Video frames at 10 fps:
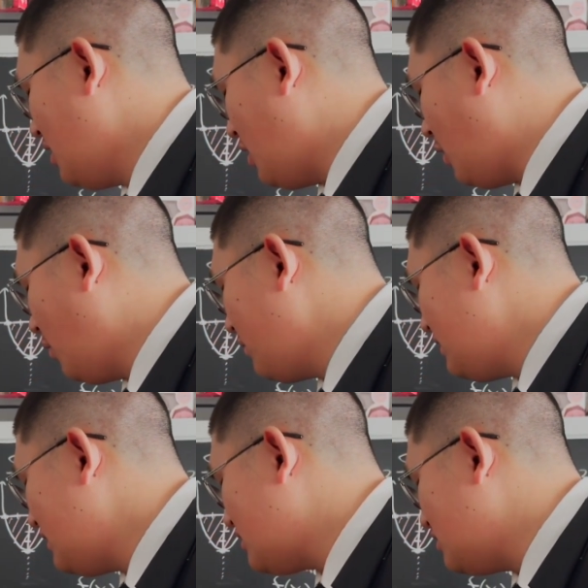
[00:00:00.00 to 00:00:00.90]
all we
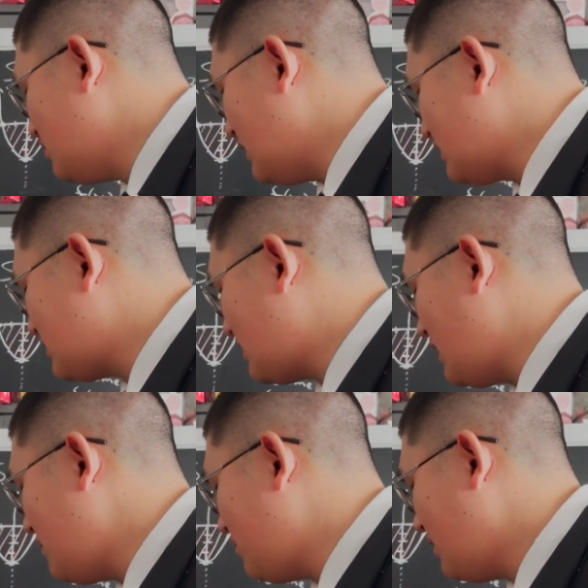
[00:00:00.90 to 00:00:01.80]
need to do is
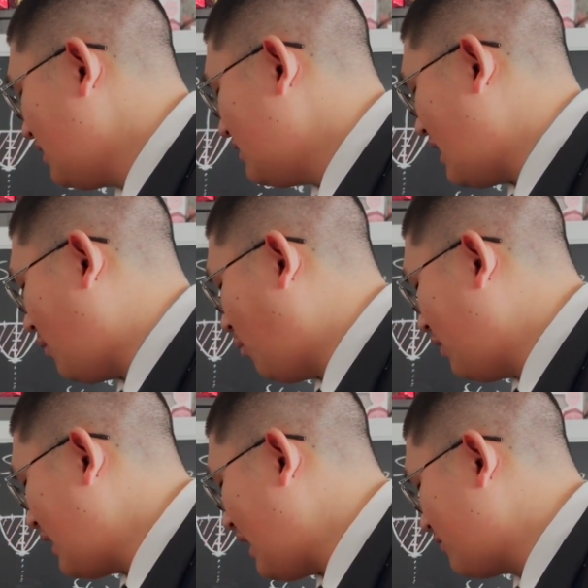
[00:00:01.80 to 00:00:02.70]
keep that
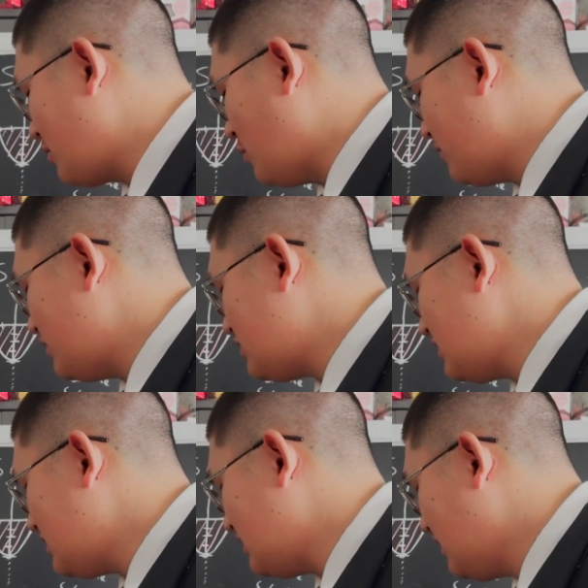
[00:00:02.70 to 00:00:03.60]
1/2
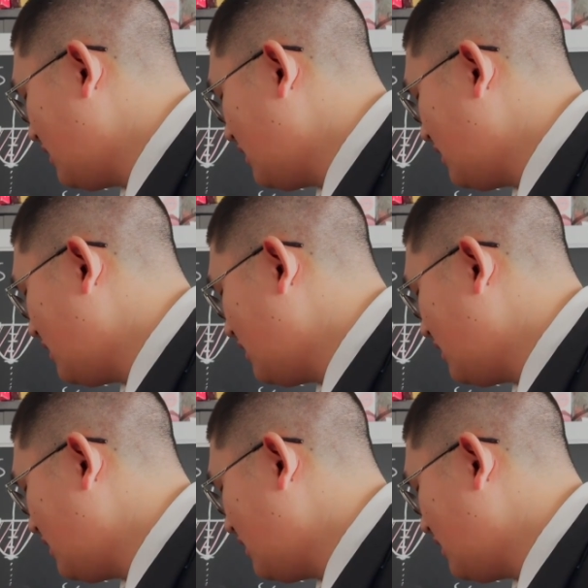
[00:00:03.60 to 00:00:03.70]
coefficient